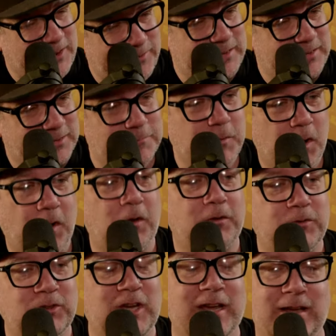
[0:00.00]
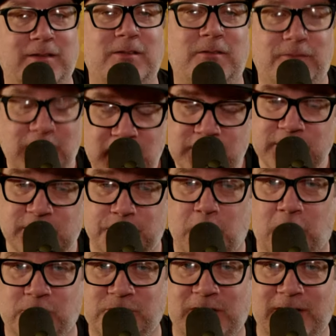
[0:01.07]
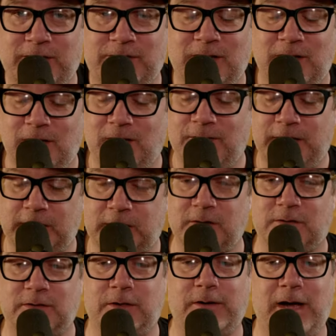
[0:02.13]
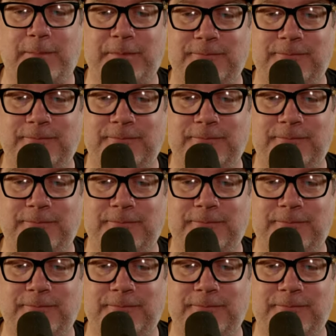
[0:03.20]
small chance that it could still happen.